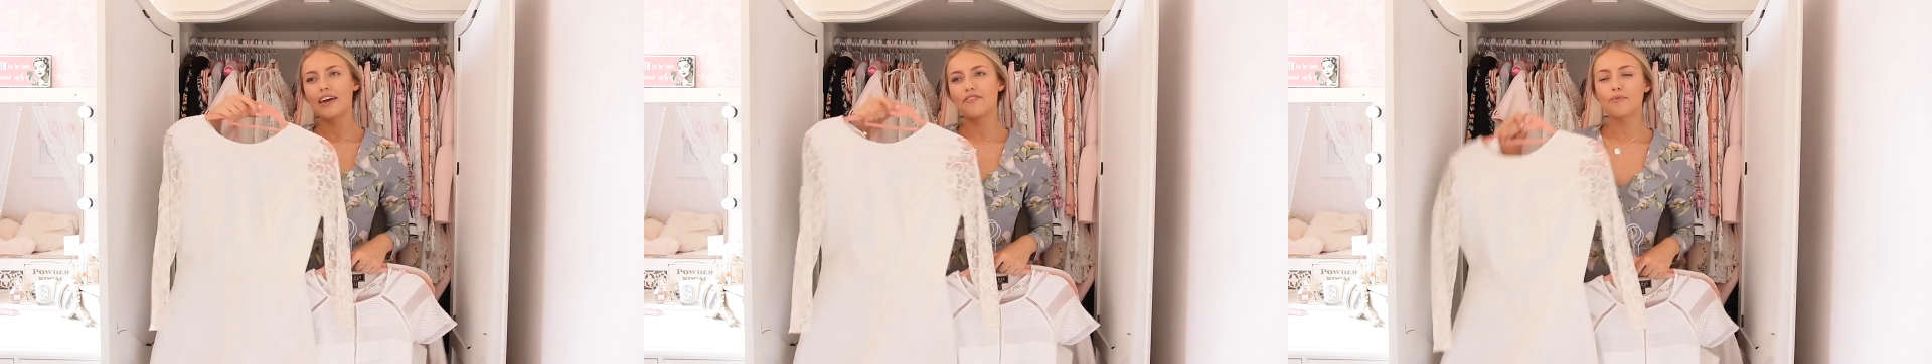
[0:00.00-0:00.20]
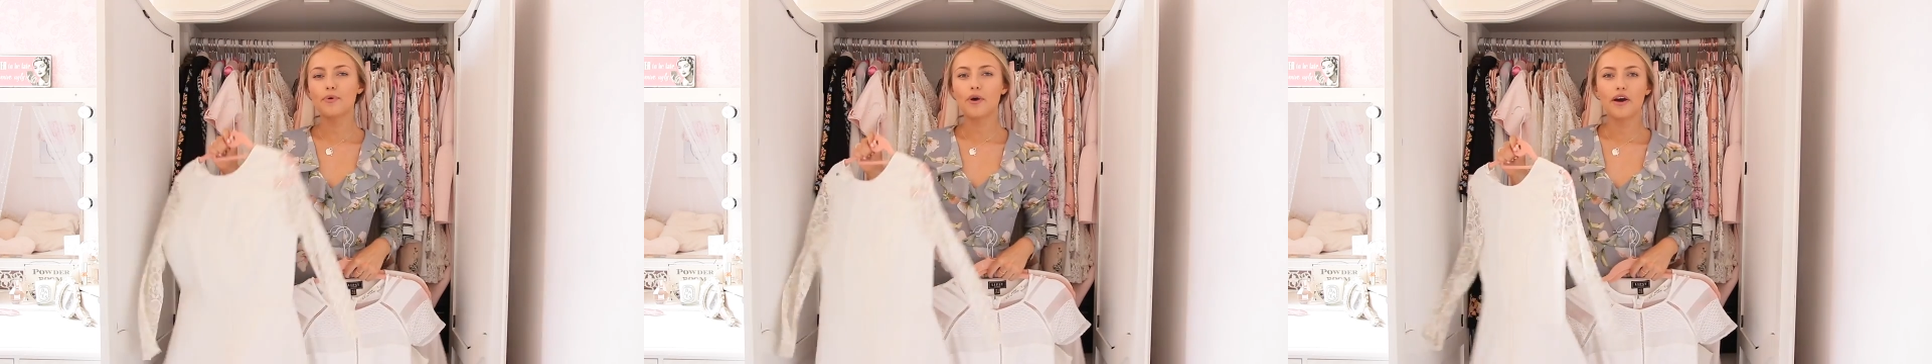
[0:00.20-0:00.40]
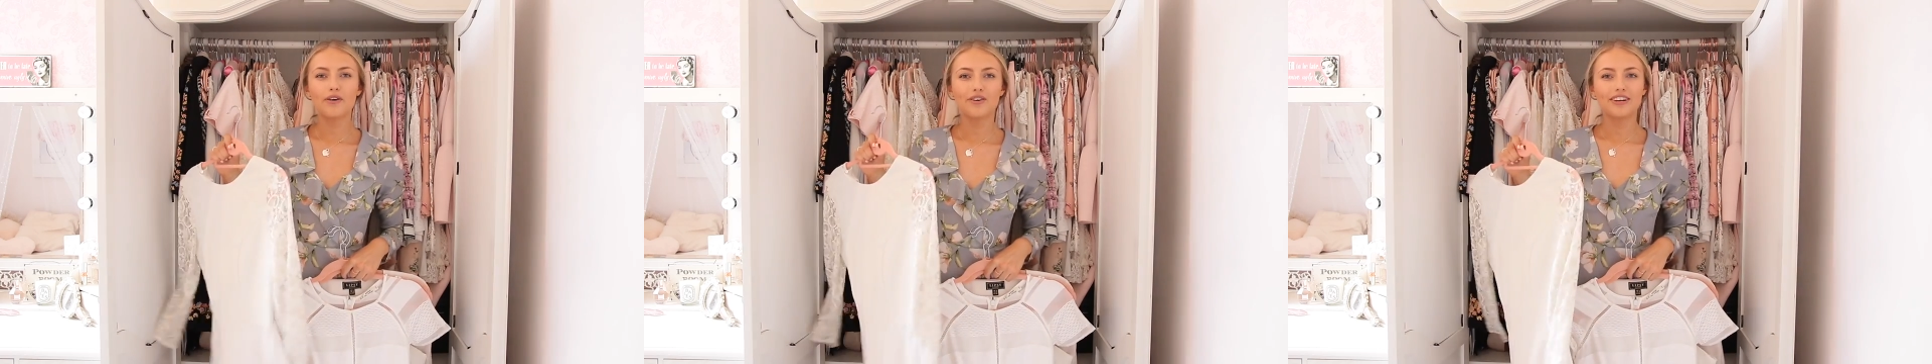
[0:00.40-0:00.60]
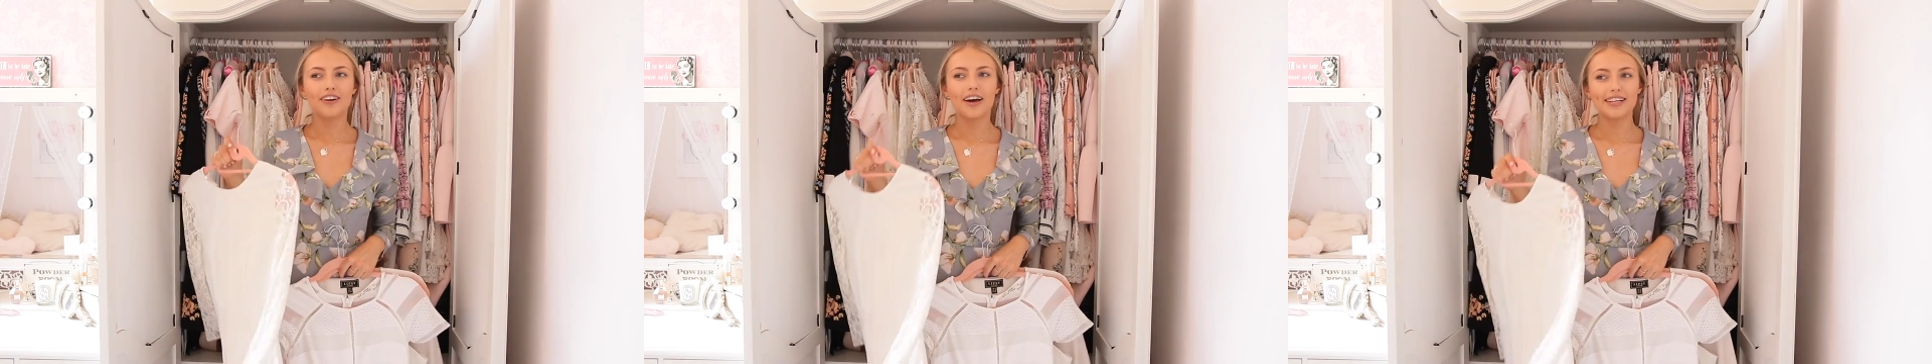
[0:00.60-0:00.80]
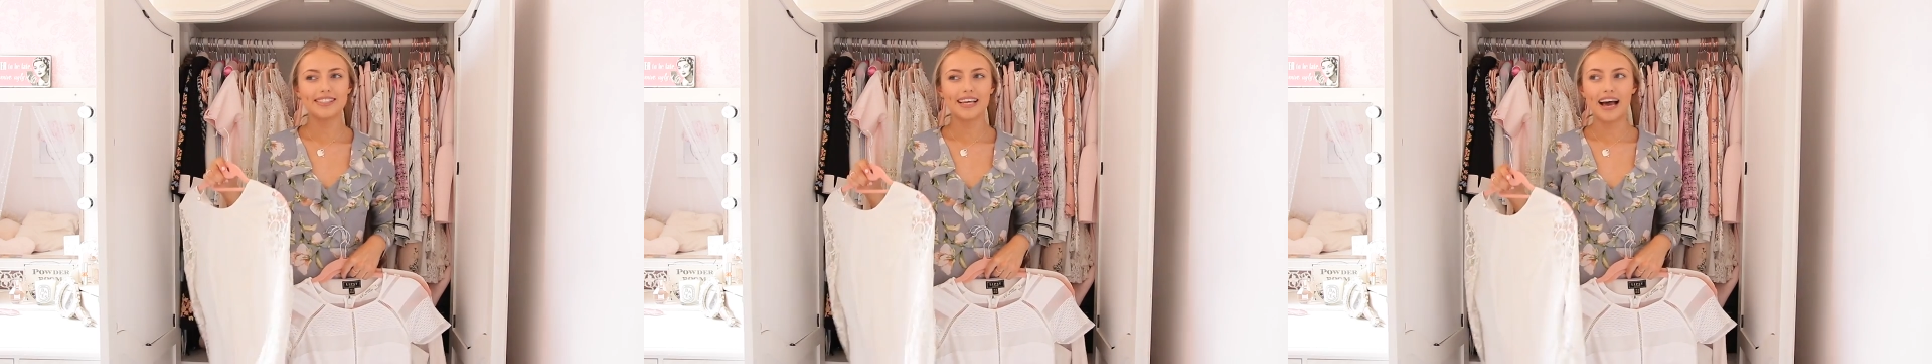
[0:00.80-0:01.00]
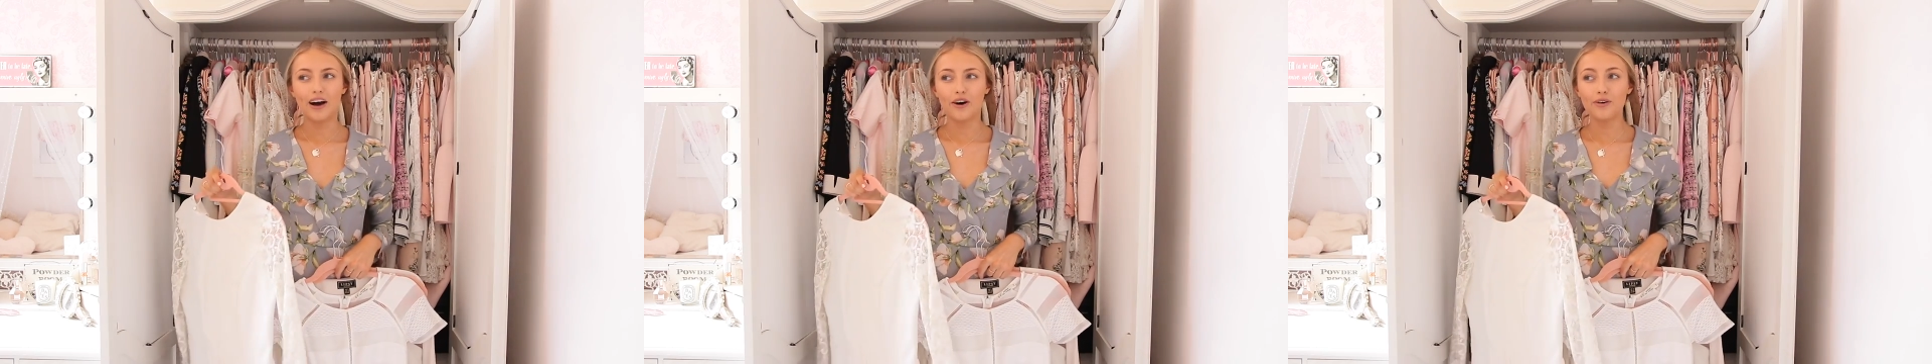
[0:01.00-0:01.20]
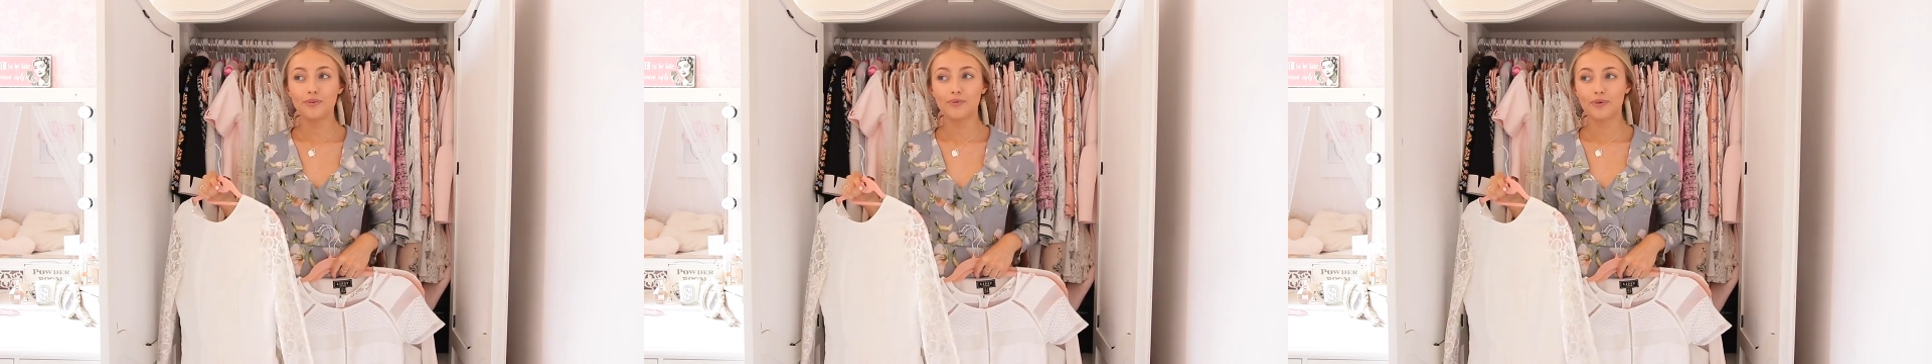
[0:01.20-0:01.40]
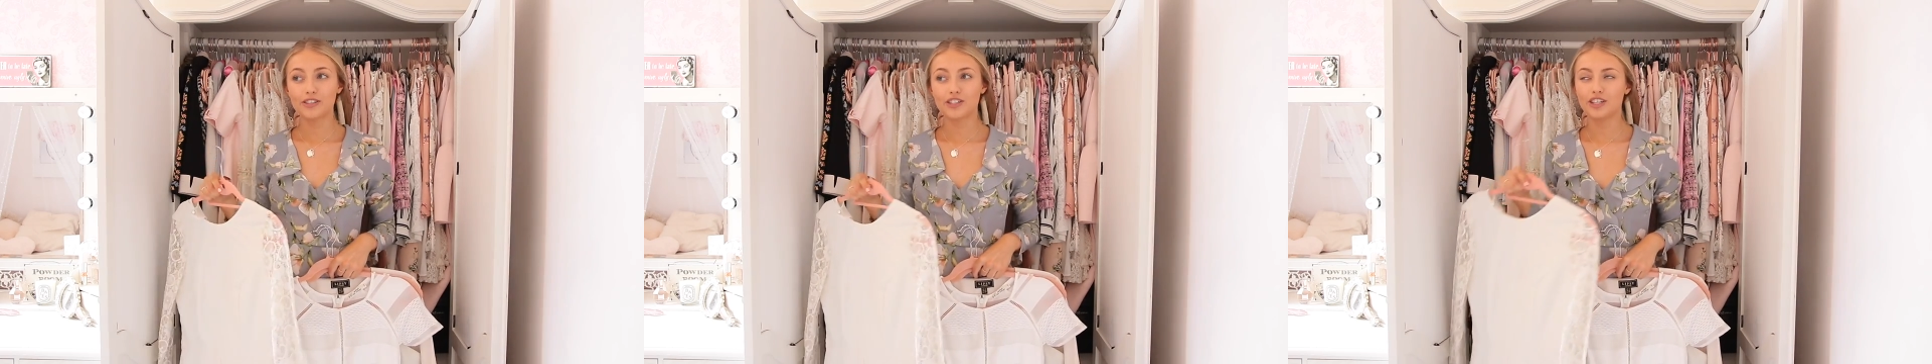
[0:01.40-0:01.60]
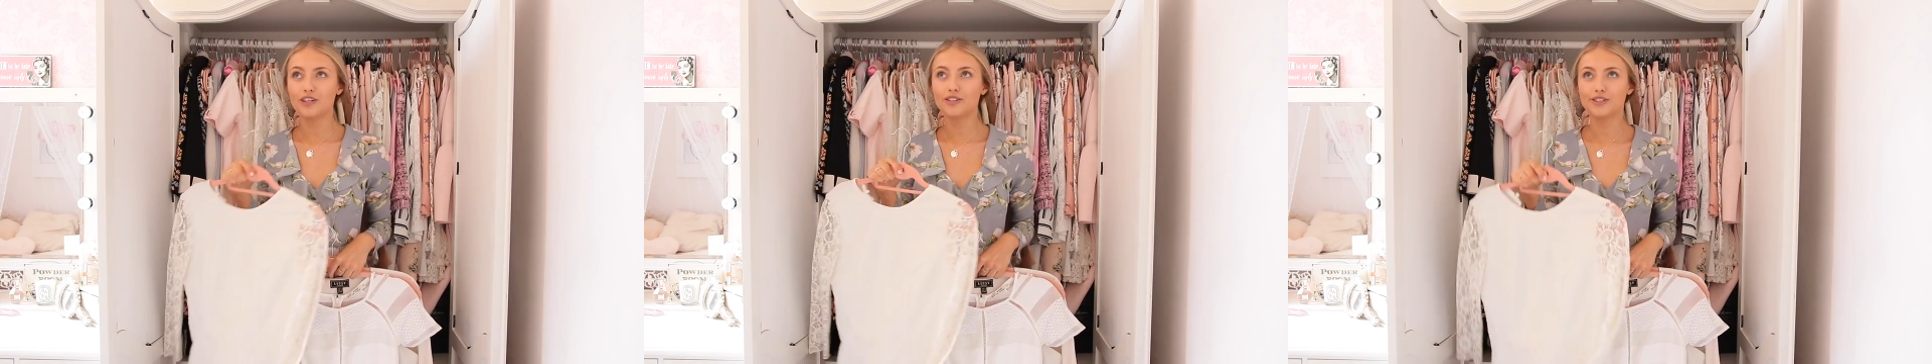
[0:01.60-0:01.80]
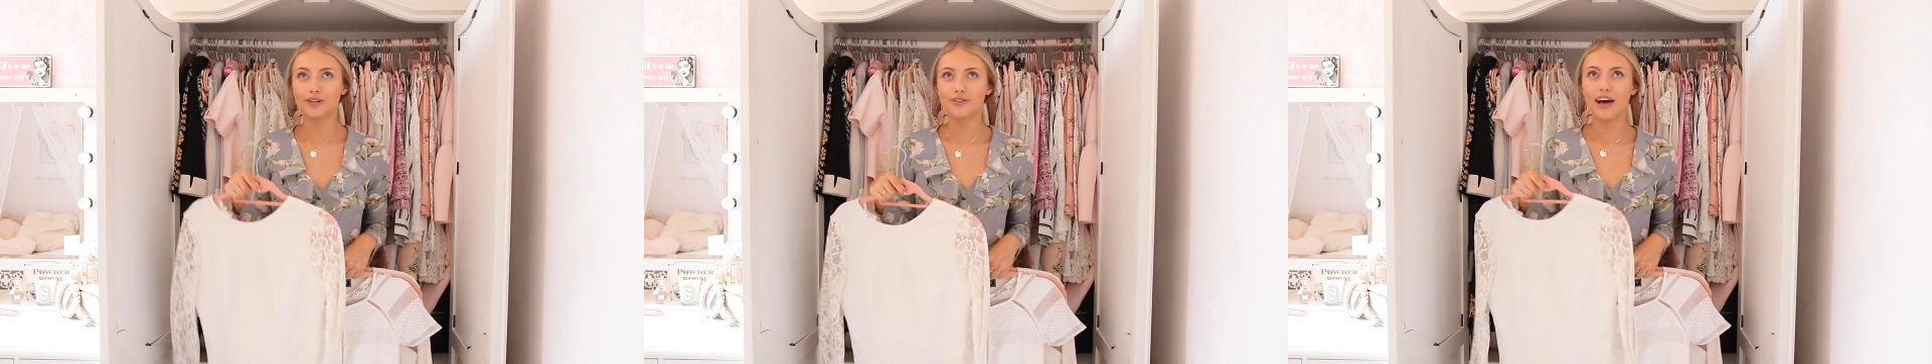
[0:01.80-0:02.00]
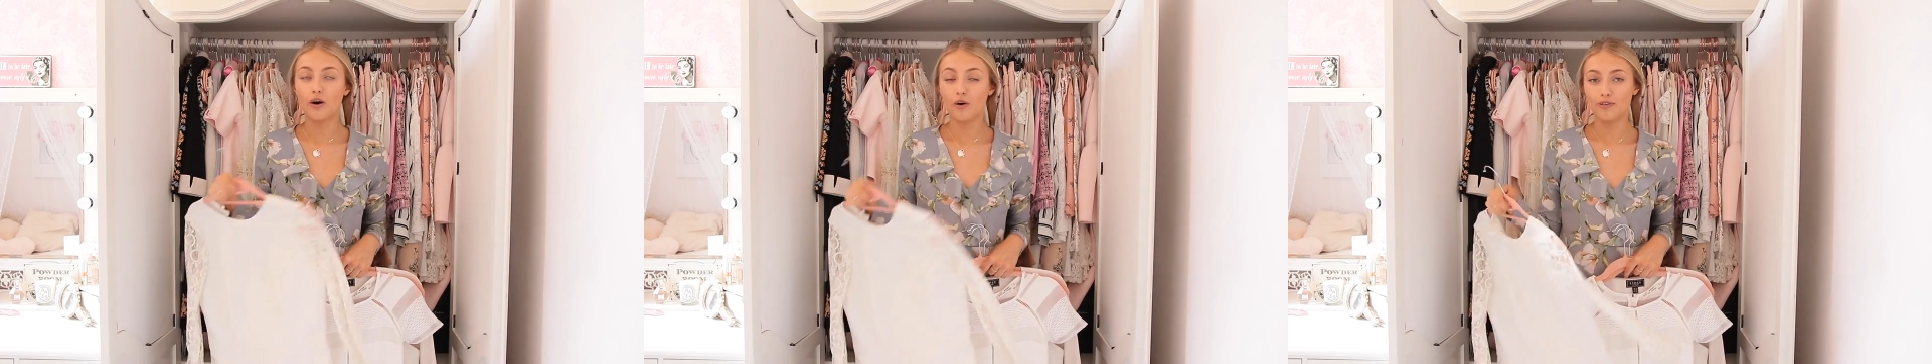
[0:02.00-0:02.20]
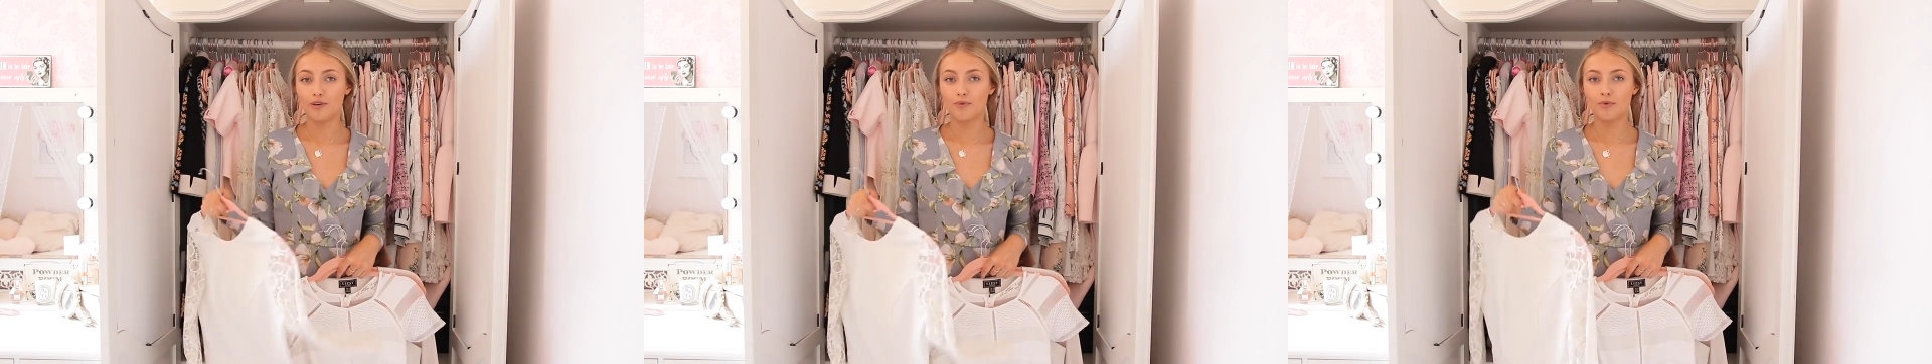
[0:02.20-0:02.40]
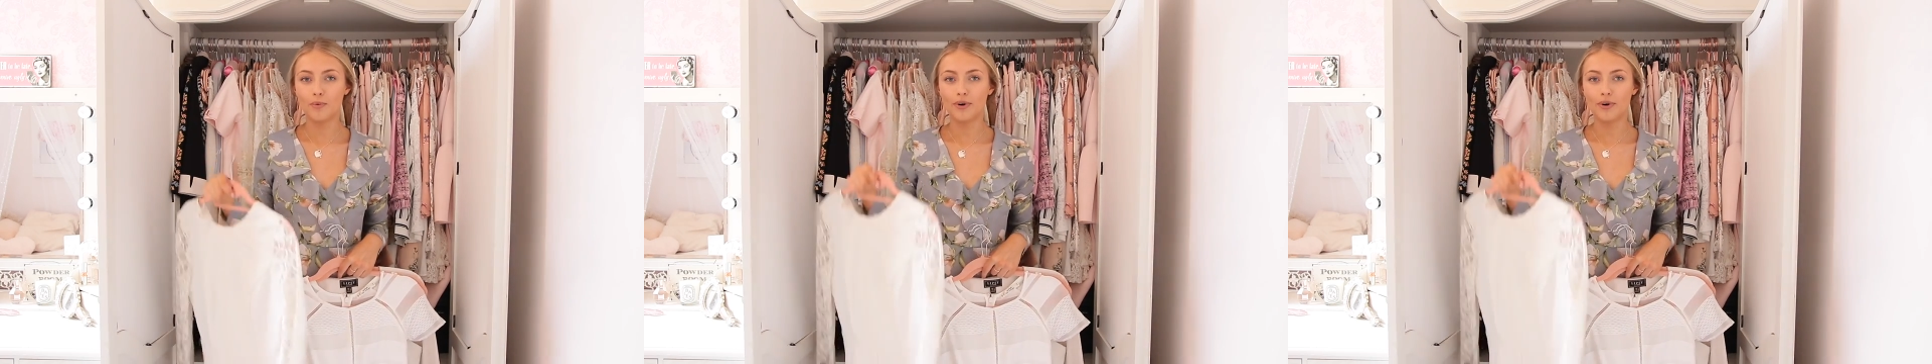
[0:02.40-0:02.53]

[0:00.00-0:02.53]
If I'm going on a night out, which I don't do that often,